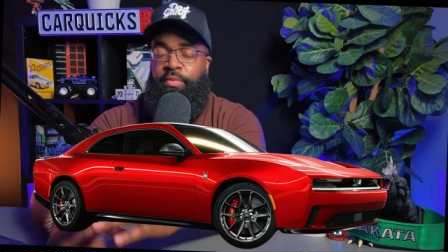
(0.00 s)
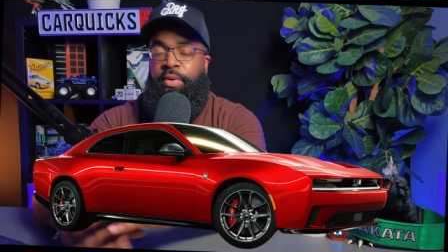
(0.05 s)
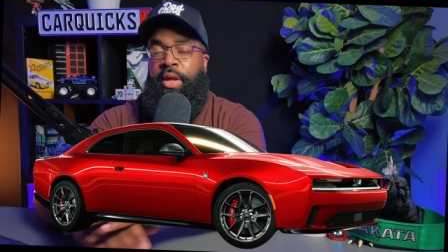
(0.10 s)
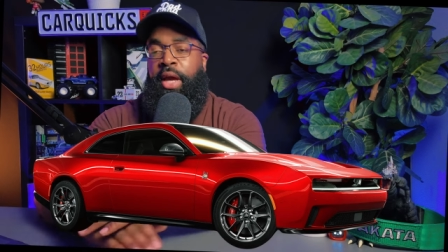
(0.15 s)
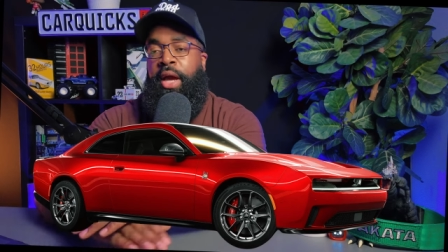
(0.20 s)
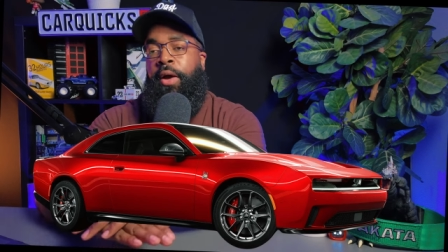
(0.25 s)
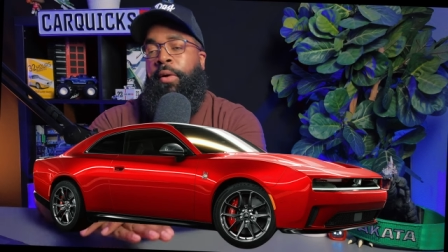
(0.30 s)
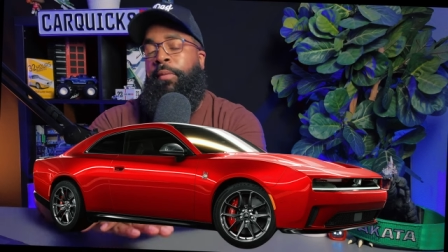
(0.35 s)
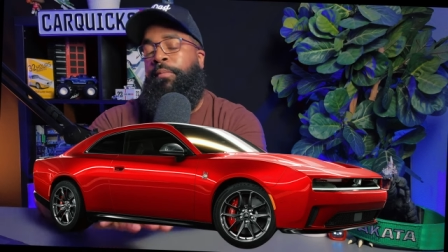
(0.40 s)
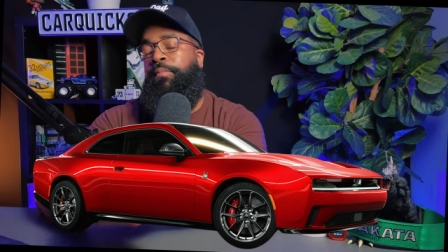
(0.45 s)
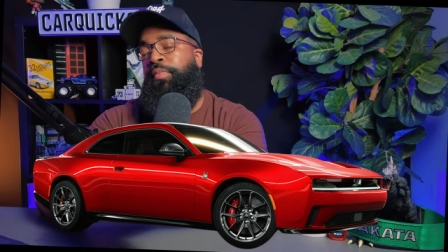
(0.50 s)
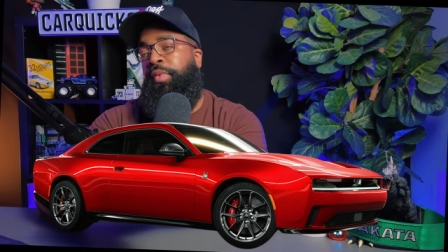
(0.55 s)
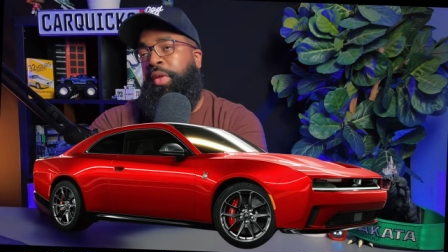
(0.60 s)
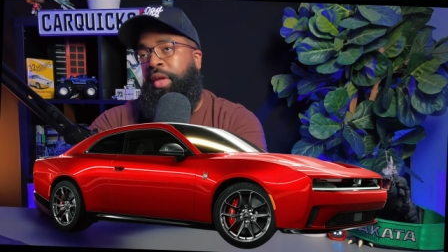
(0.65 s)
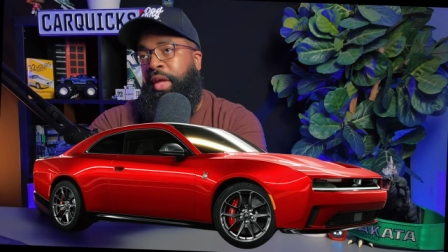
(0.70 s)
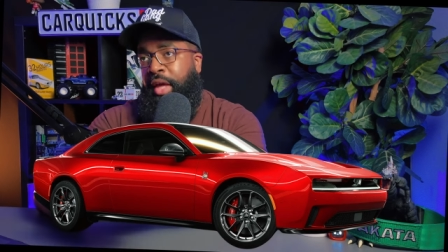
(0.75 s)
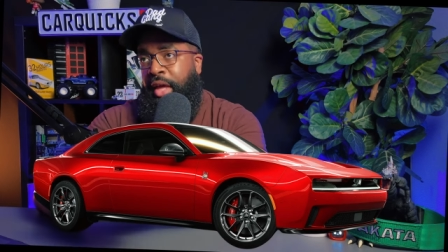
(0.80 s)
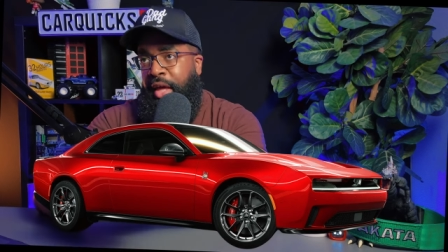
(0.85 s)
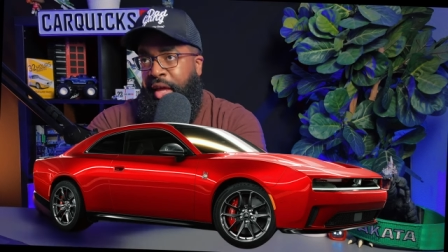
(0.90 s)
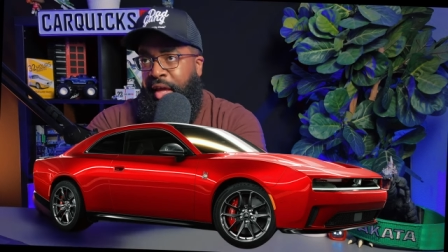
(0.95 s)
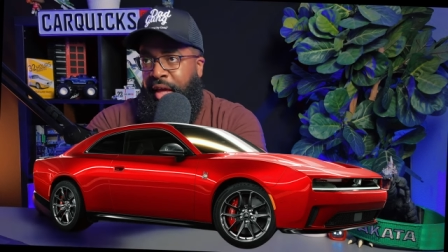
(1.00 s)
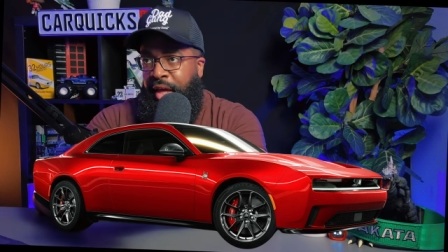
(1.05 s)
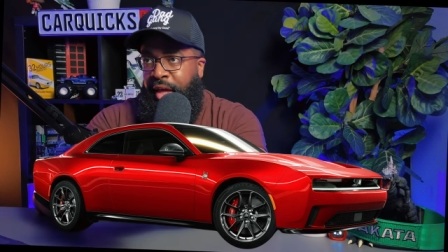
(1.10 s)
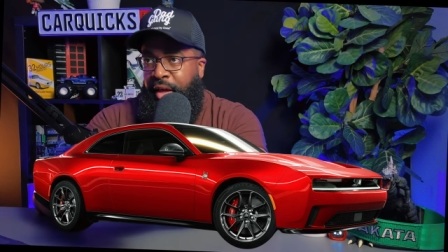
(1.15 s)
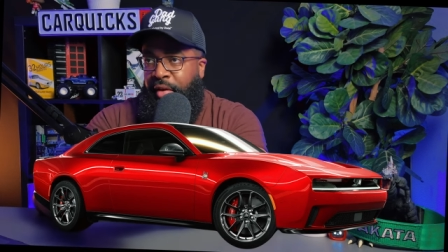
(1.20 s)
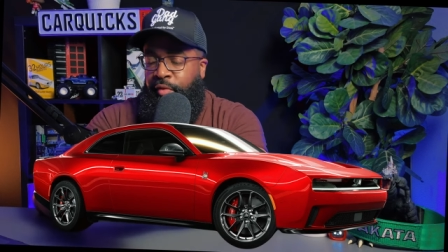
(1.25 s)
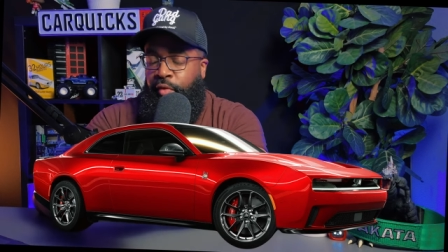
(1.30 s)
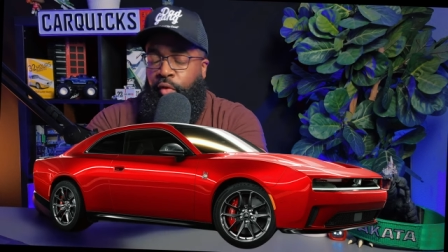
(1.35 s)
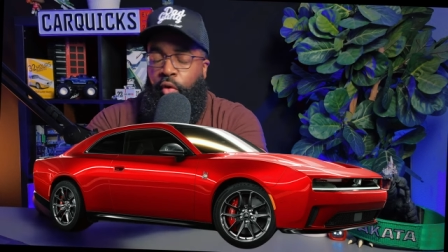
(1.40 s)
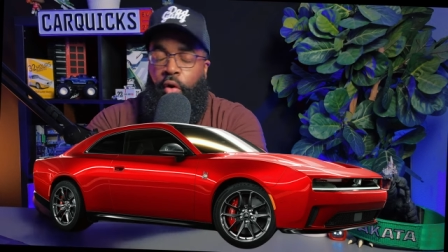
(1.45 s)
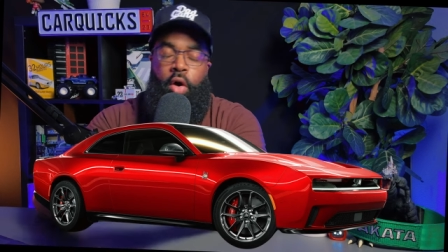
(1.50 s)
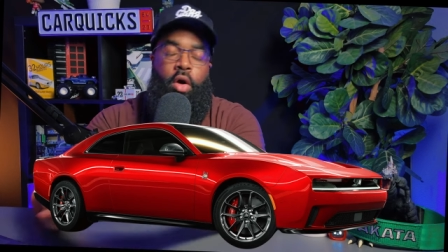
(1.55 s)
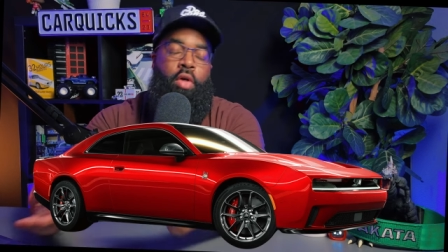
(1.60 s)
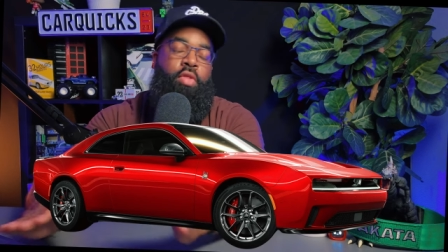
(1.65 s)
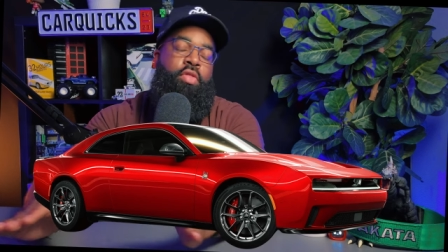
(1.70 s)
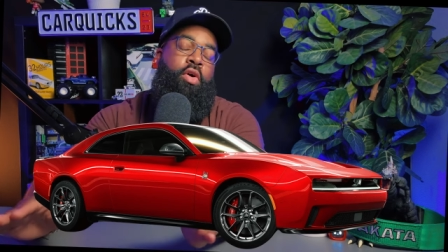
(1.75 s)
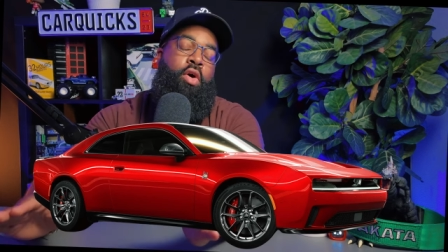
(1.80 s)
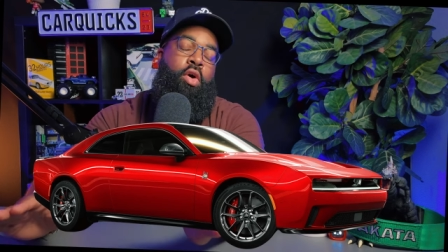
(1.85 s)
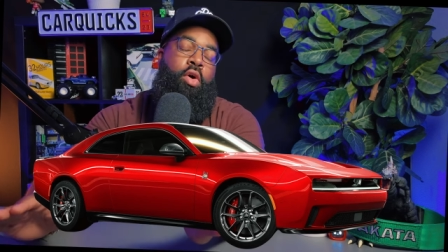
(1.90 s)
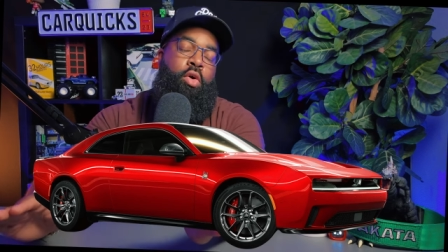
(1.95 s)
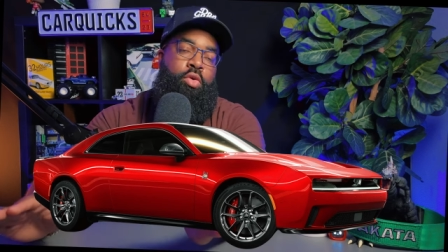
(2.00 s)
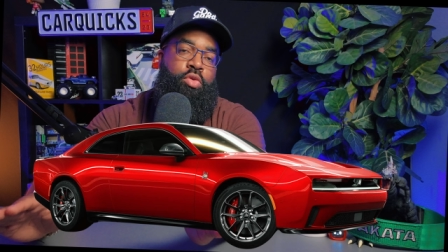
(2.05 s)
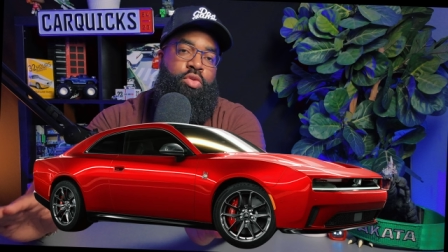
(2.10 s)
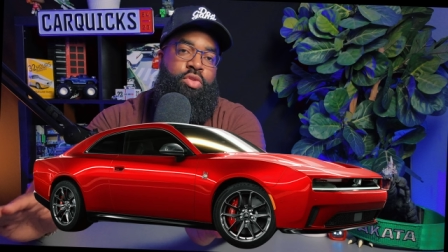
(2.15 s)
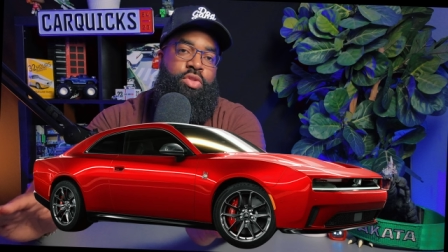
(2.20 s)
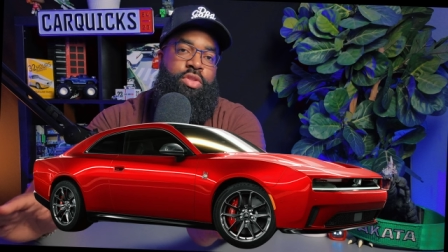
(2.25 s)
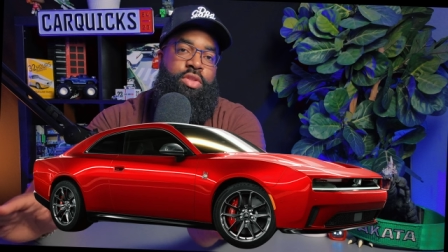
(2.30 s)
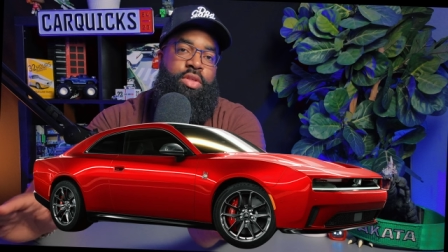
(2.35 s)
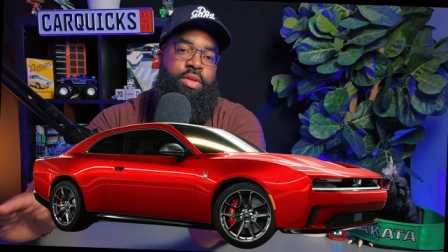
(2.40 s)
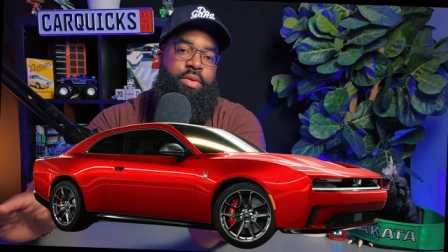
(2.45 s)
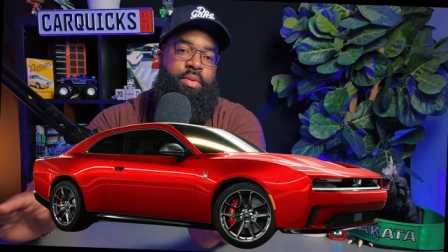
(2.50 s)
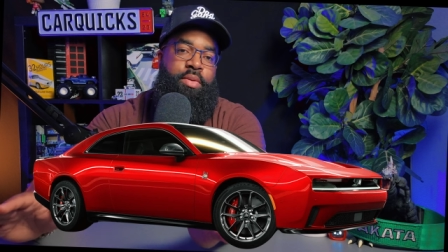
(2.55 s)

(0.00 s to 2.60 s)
Now, for all those